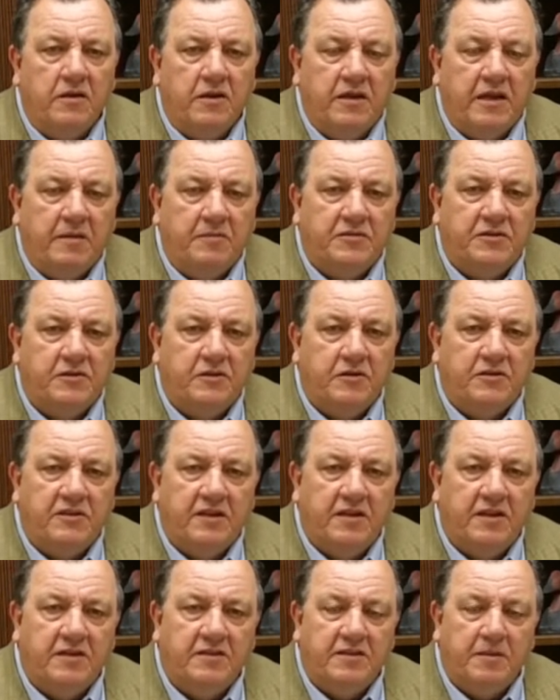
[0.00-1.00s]
You
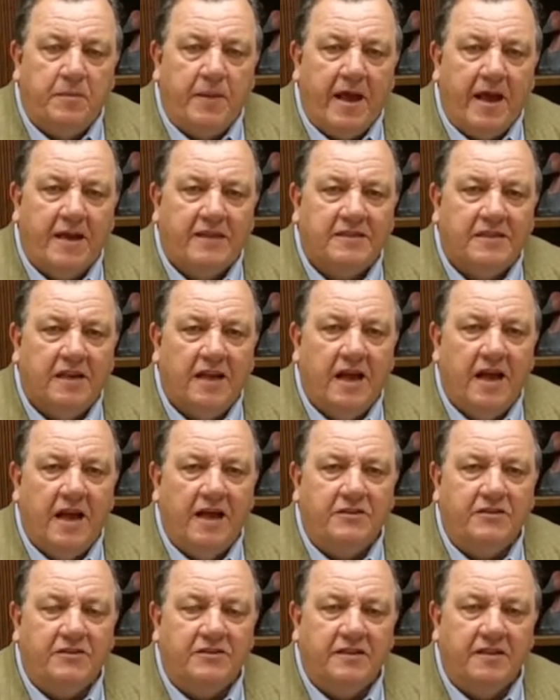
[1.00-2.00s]
send these to past
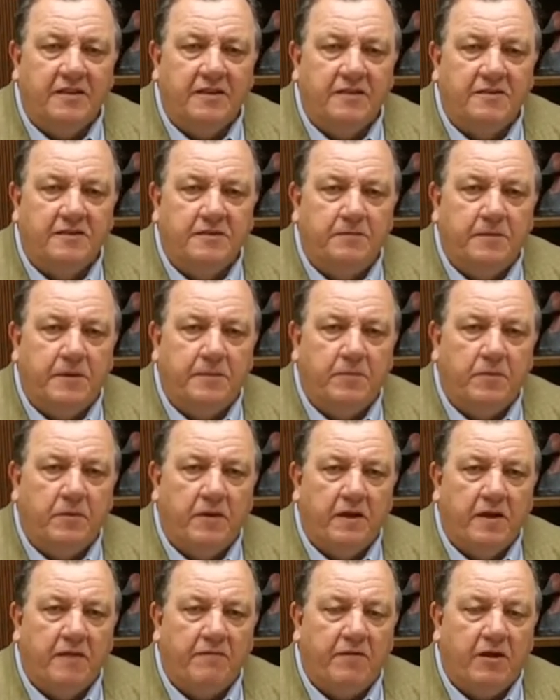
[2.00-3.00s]
clients, you send these to people that
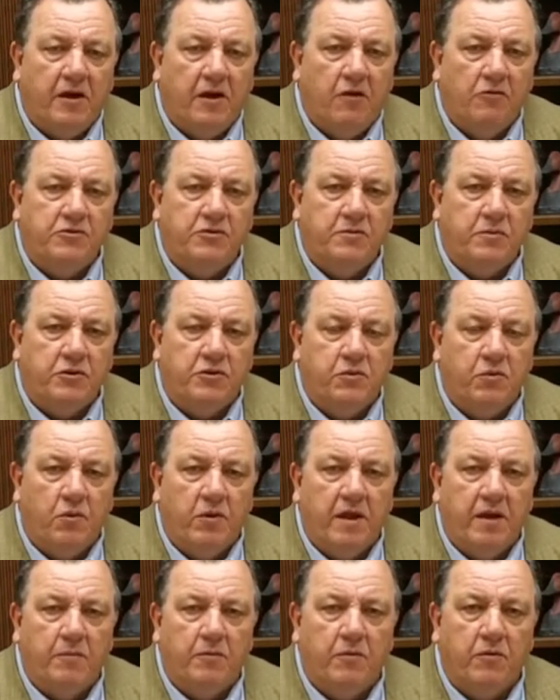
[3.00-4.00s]
have called you but you
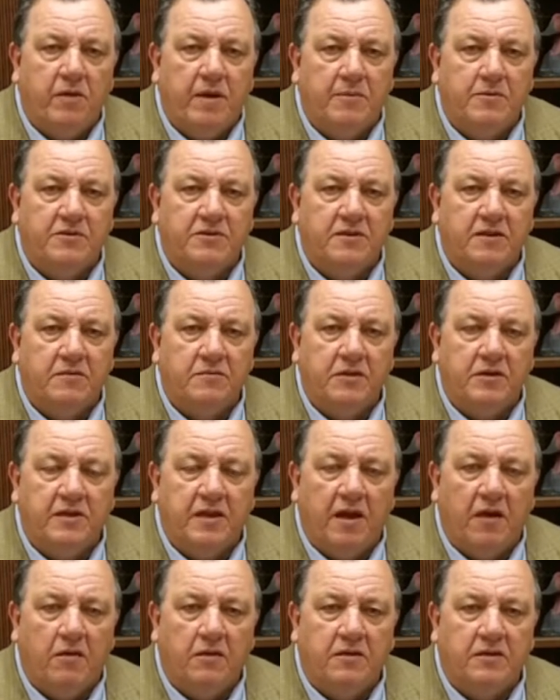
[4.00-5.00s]
weren't able to represent them,
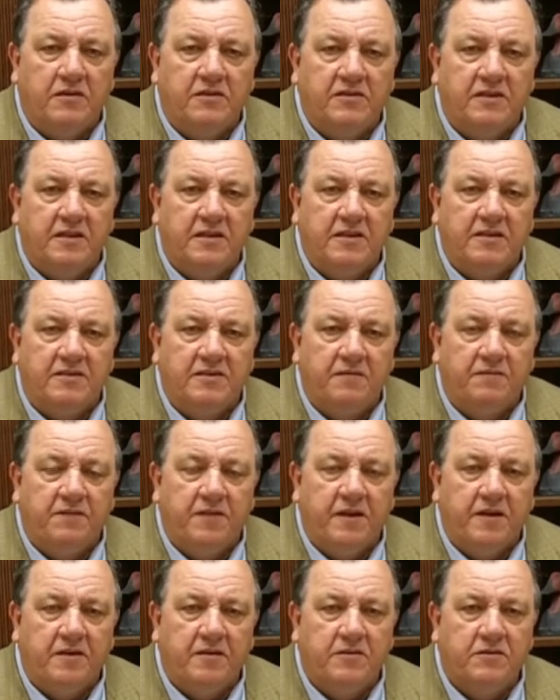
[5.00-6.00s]
you send these to
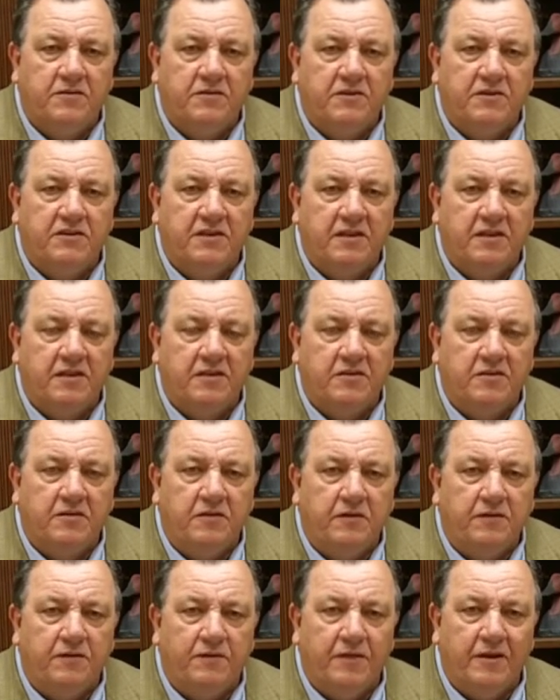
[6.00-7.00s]
vendors, you send these to
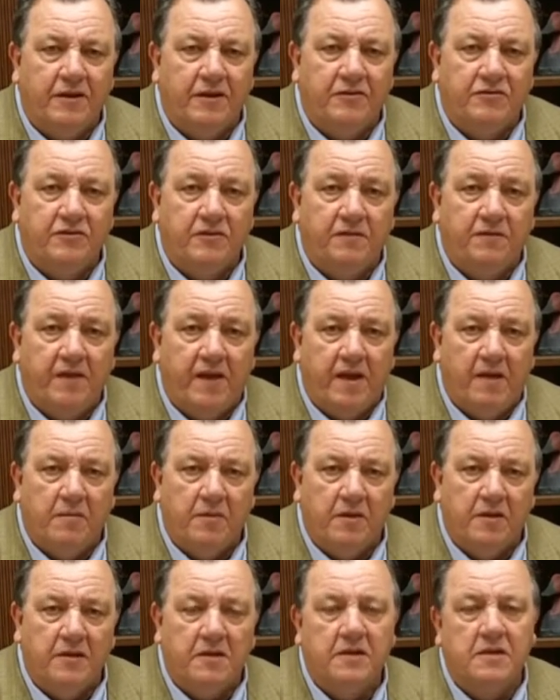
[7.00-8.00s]
your friends, your
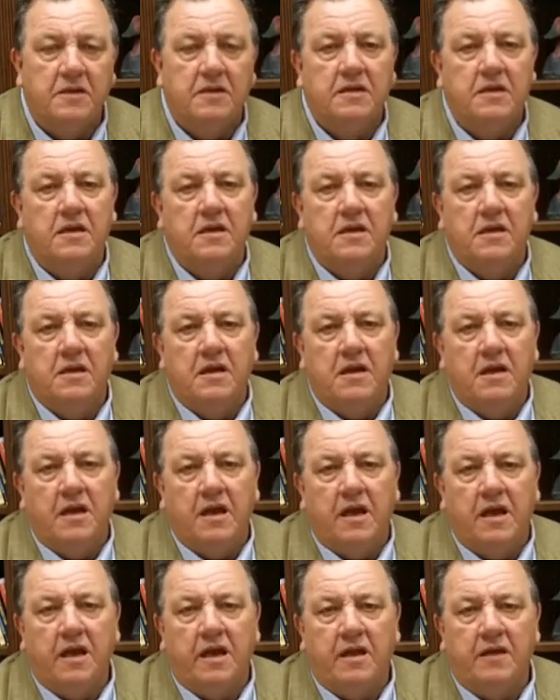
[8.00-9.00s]
family,
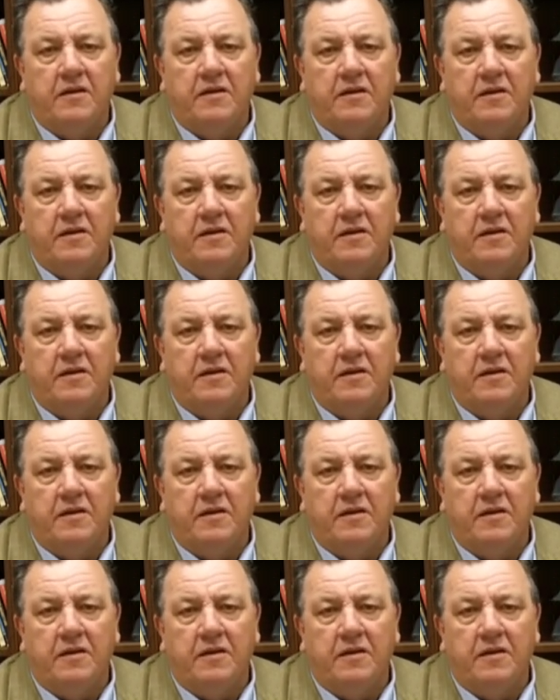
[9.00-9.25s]
and